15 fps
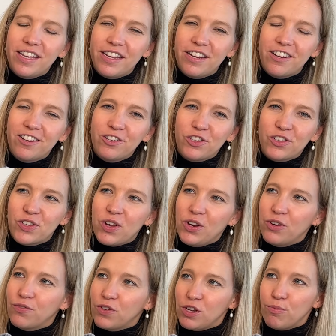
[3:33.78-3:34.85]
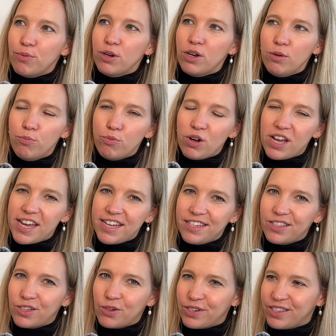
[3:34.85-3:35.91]
here just kind of keep it upright
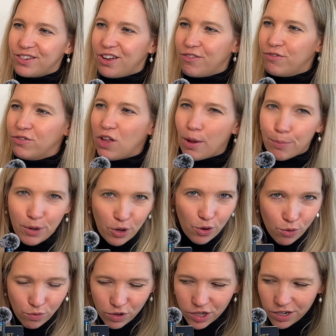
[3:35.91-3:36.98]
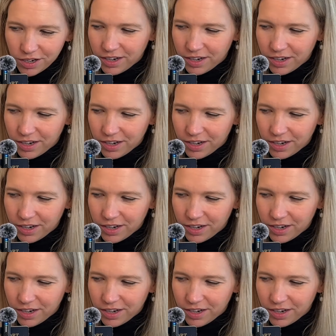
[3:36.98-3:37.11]
so it's not flopping over.